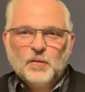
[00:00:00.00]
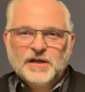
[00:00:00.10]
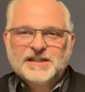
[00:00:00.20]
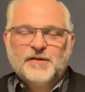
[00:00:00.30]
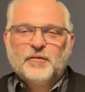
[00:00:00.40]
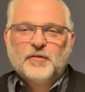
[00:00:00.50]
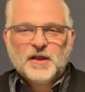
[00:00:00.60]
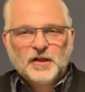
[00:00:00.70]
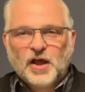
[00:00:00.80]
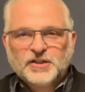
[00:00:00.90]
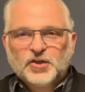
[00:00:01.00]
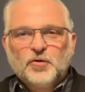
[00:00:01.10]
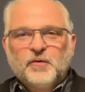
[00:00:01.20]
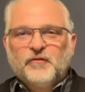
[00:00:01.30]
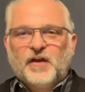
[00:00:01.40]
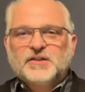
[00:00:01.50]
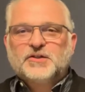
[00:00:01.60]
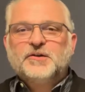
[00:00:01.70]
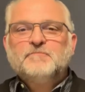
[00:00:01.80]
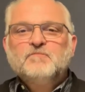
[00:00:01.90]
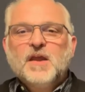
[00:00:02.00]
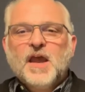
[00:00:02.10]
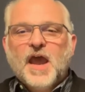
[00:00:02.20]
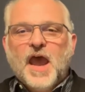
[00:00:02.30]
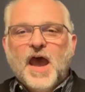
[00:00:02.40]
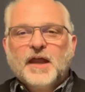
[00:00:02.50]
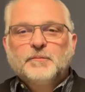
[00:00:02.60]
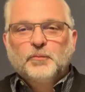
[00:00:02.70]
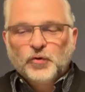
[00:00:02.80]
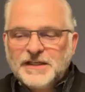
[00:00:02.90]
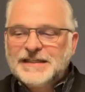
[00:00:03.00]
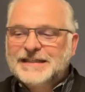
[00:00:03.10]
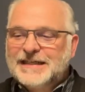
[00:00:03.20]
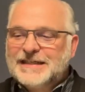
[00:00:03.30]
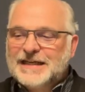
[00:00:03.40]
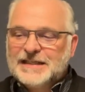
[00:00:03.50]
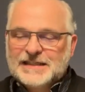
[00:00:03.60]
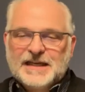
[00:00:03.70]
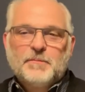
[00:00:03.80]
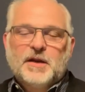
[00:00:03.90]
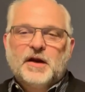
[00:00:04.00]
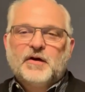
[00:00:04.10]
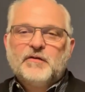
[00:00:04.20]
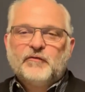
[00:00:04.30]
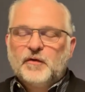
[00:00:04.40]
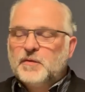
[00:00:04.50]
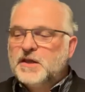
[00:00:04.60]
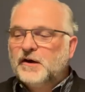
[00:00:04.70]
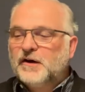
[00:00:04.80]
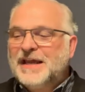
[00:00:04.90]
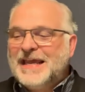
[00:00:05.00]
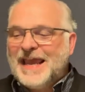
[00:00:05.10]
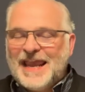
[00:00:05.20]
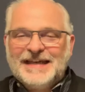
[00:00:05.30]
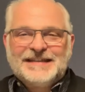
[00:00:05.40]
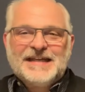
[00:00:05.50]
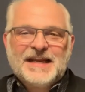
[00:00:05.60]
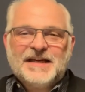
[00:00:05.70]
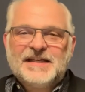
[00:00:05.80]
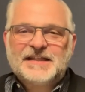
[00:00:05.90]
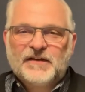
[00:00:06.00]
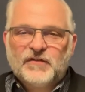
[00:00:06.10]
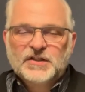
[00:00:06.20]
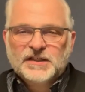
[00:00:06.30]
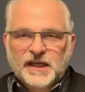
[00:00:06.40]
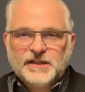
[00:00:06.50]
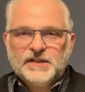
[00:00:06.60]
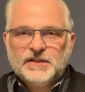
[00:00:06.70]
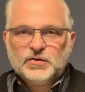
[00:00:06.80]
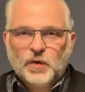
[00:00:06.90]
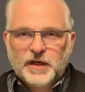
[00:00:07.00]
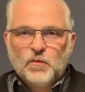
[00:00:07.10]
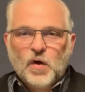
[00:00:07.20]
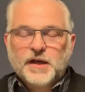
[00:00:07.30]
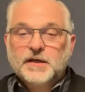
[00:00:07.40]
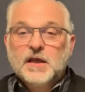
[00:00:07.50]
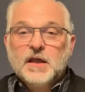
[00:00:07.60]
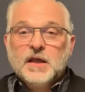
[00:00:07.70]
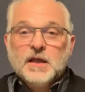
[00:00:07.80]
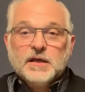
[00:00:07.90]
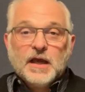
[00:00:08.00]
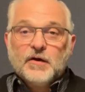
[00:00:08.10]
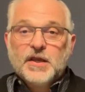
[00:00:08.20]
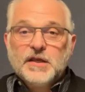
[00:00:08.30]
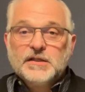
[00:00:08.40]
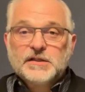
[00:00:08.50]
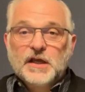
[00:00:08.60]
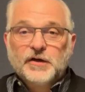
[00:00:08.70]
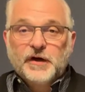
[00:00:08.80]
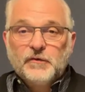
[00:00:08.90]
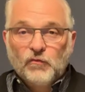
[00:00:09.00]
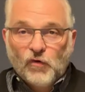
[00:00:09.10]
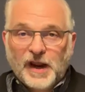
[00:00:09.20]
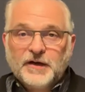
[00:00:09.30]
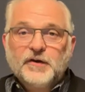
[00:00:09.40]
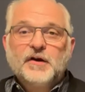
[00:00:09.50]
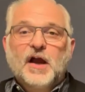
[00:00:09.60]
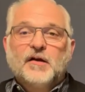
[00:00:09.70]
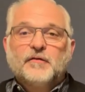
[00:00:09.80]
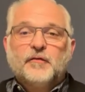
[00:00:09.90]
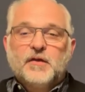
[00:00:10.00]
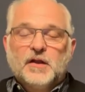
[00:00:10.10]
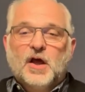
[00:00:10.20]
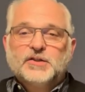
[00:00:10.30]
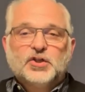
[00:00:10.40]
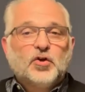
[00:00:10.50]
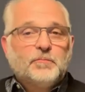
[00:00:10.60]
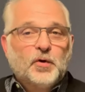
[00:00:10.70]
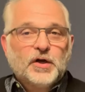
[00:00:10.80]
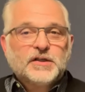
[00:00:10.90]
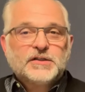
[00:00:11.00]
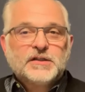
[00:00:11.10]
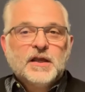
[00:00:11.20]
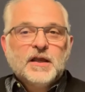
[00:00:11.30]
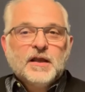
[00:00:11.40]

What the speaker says: was a theological professor at Princeton Seminary from the year 1887 to 1921. Now, he's a great writer of theological books,